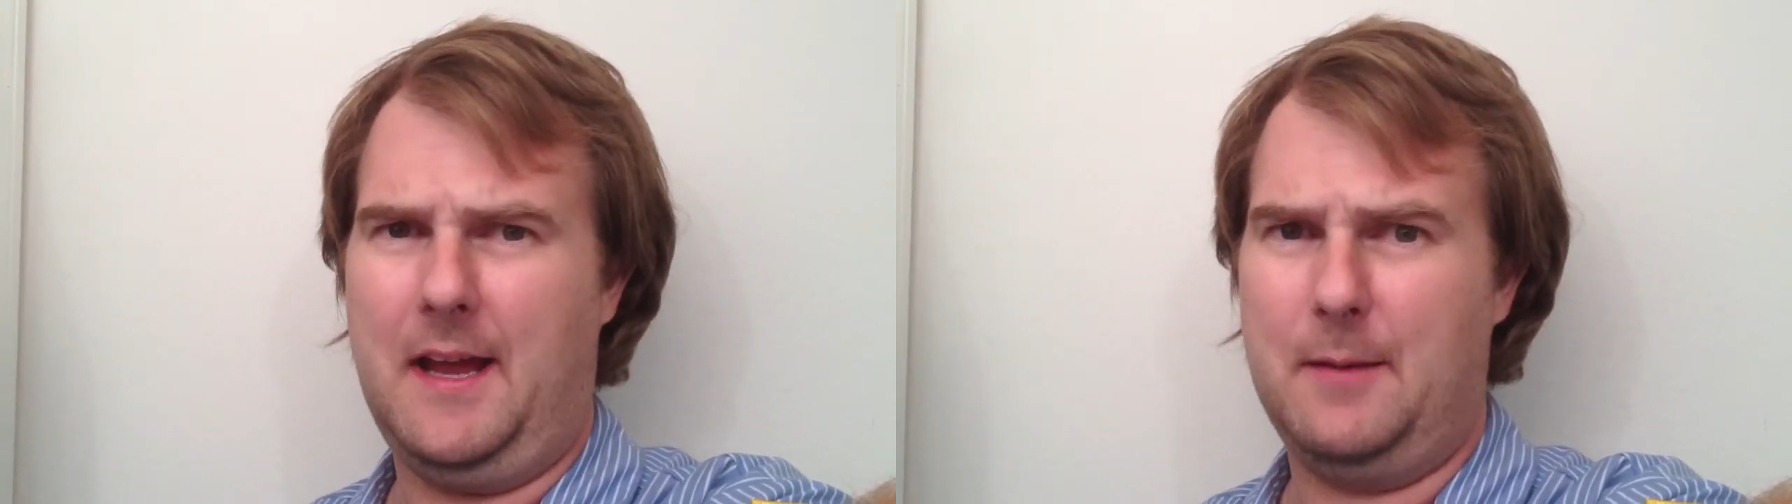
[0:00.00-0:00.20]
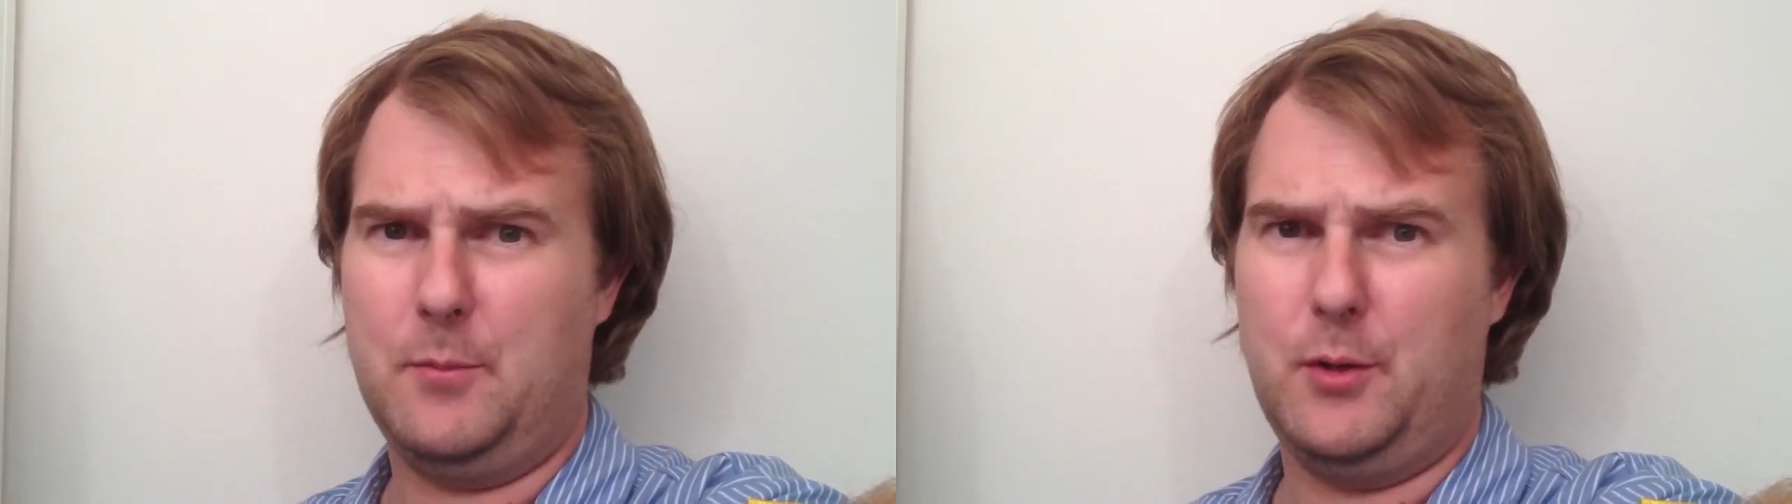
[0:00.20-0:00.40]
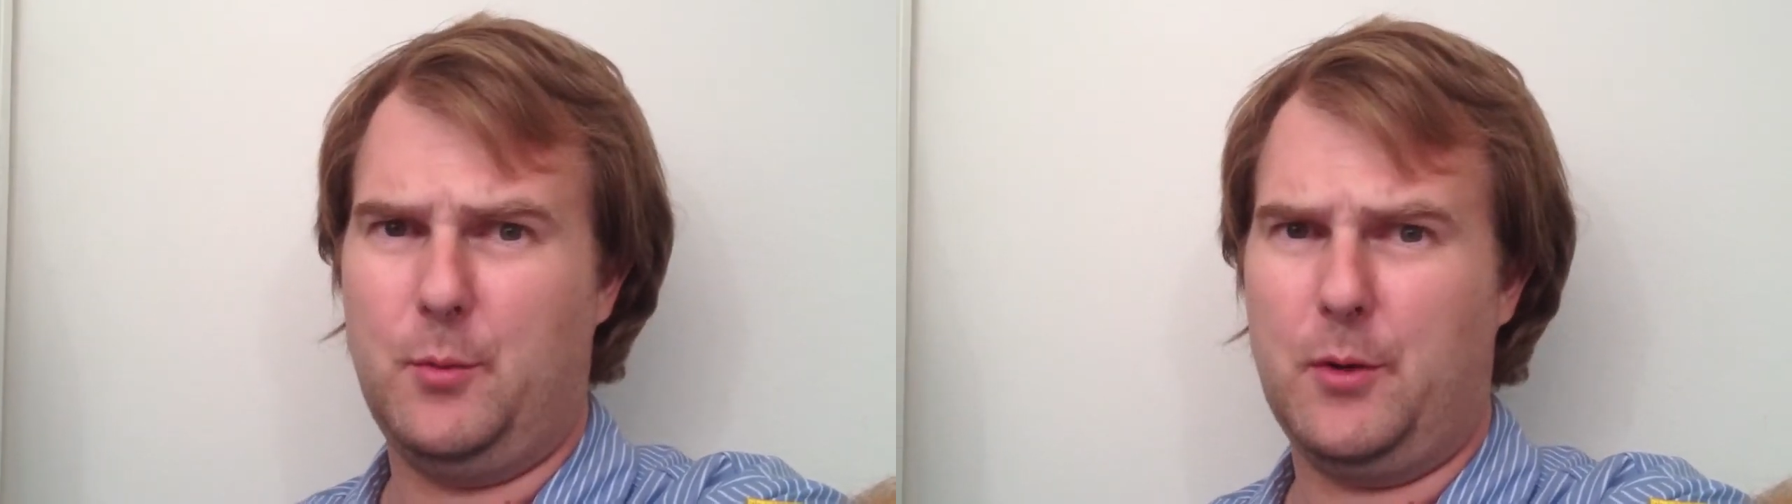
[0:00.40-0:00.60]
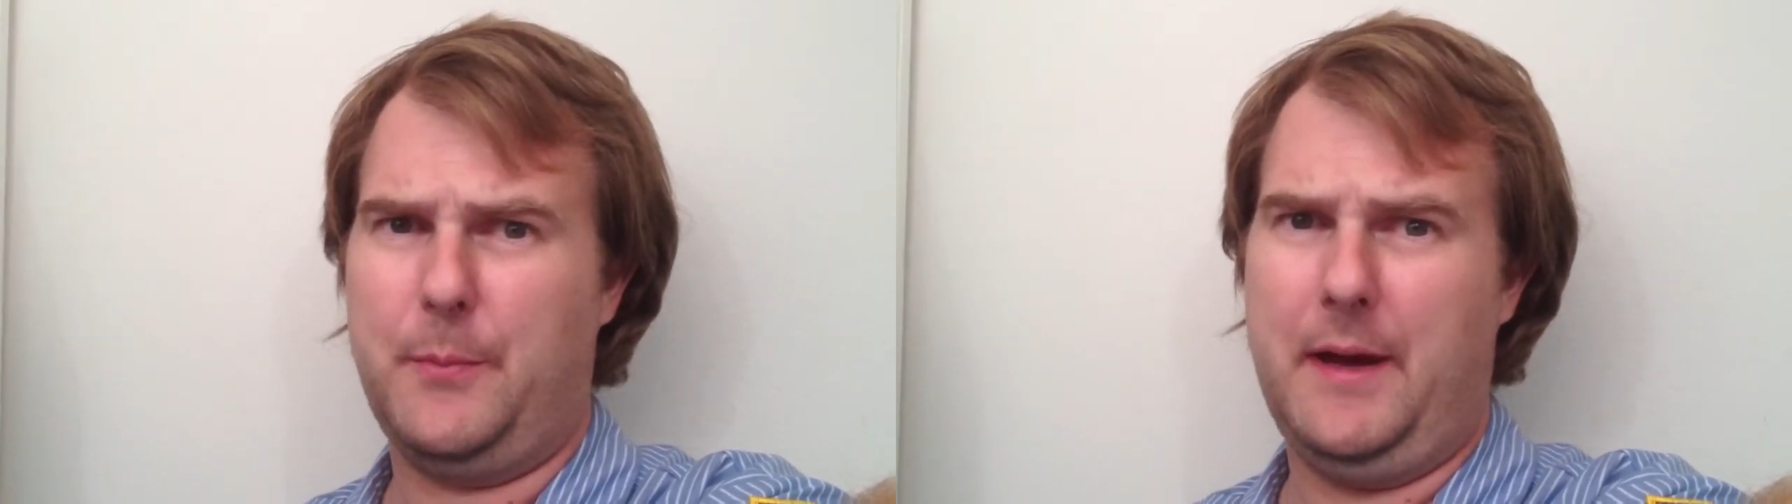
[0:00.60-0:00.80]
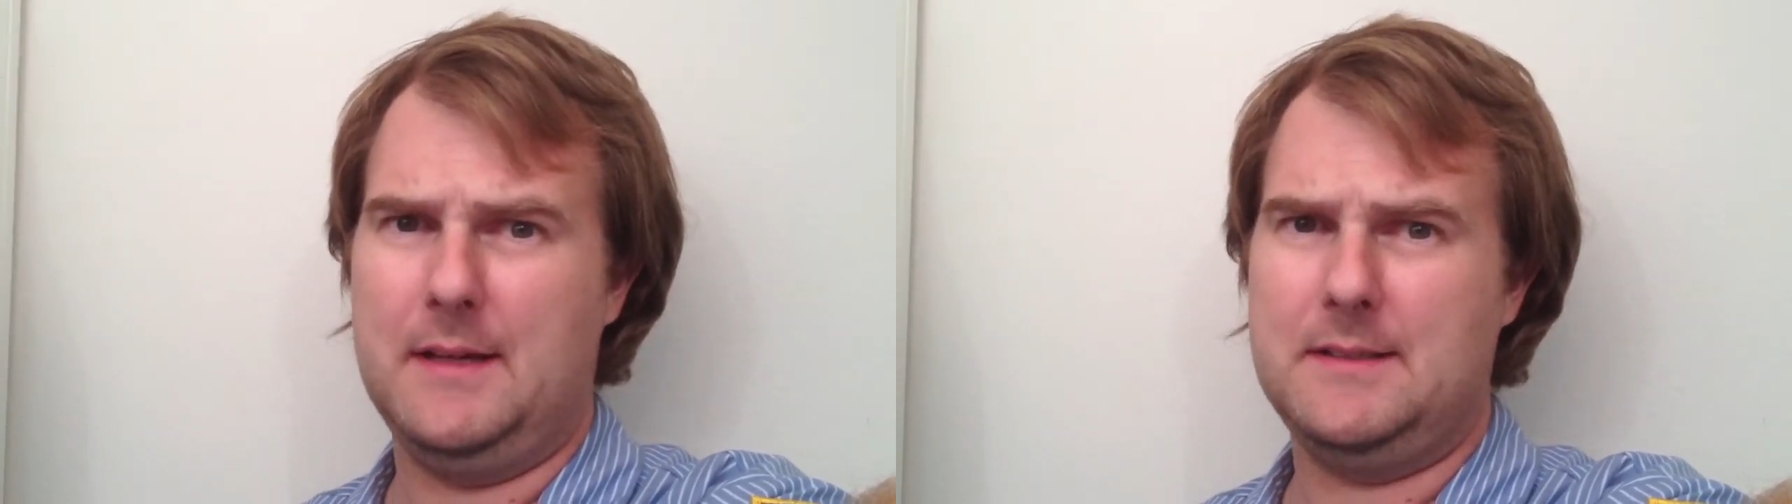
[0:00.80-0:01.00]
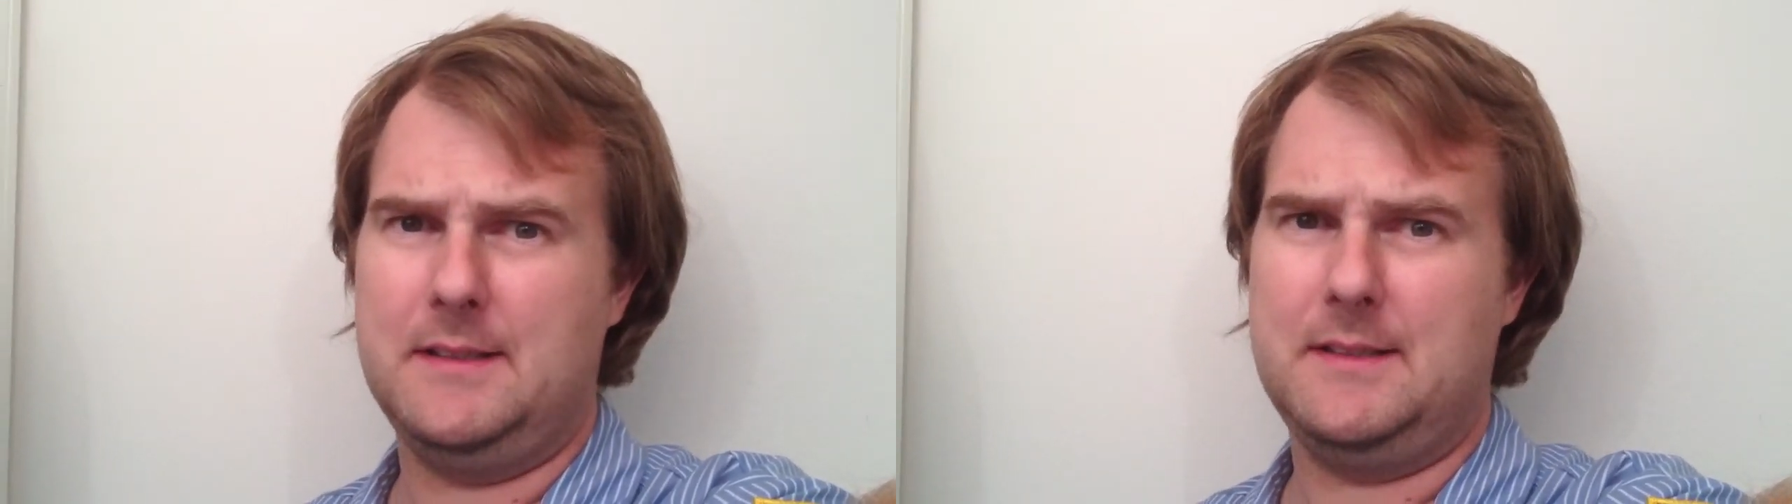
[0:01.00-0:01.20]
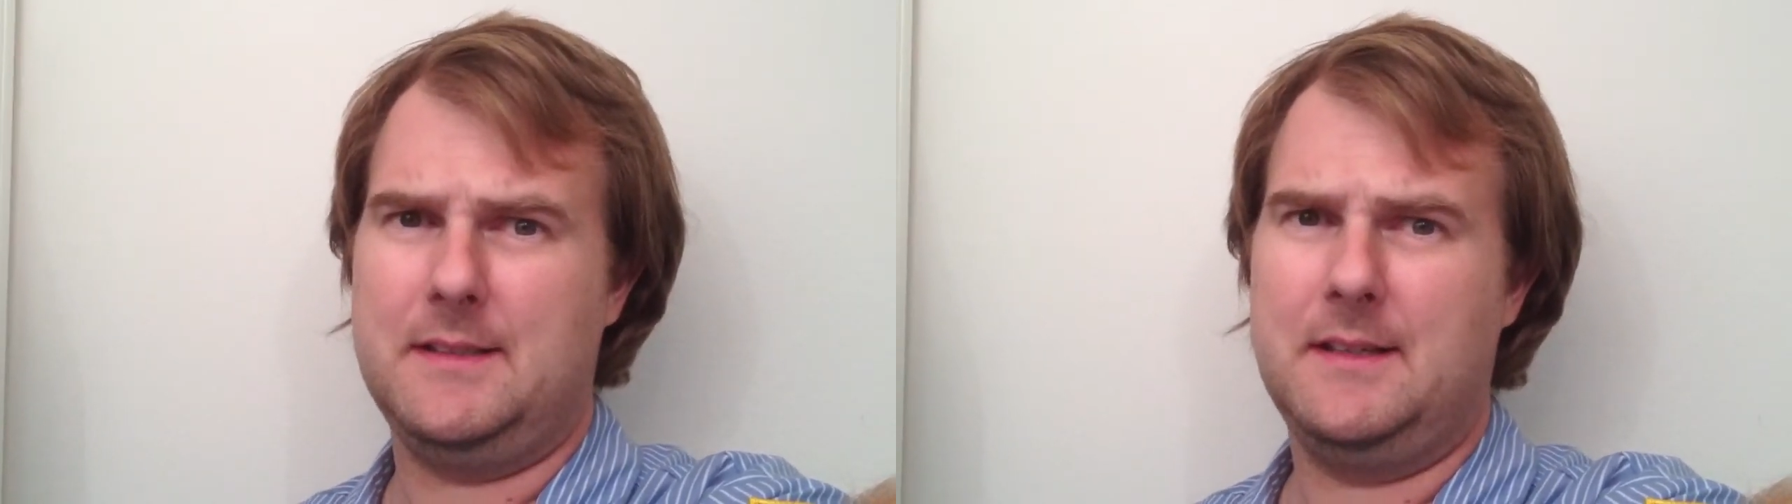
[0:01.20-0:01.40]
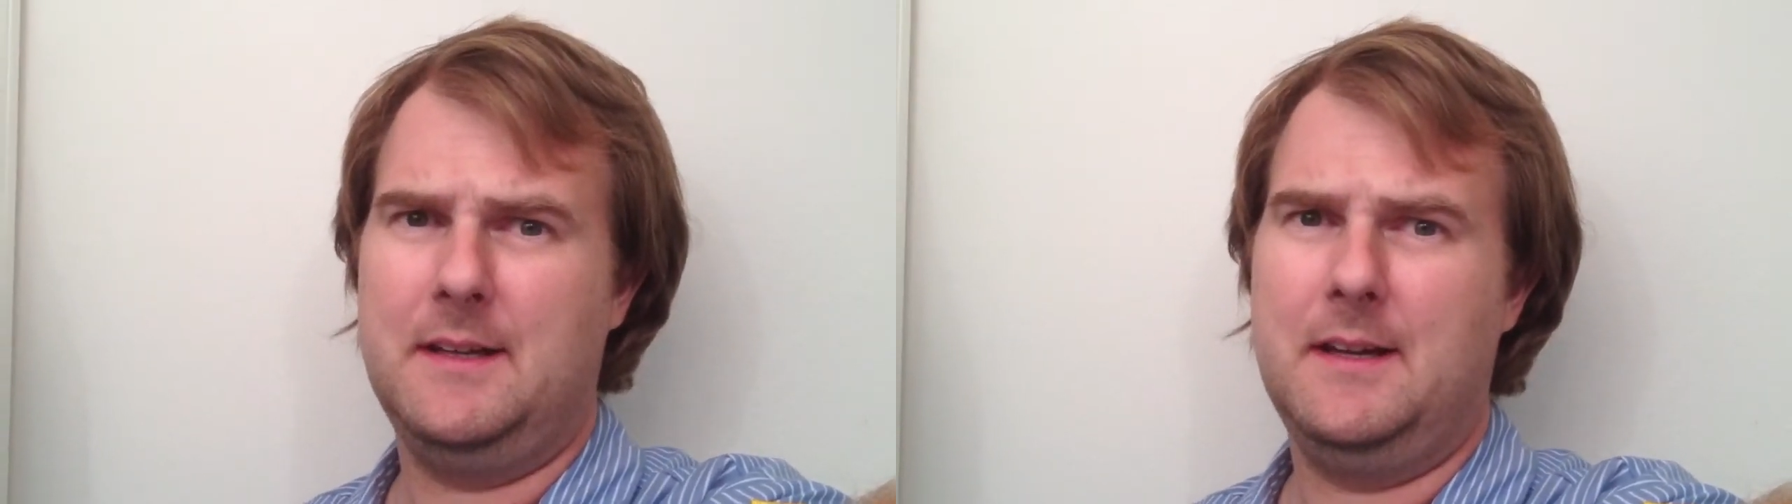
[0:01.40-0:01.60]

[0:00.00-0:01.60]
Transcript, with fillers: I am going to work past it.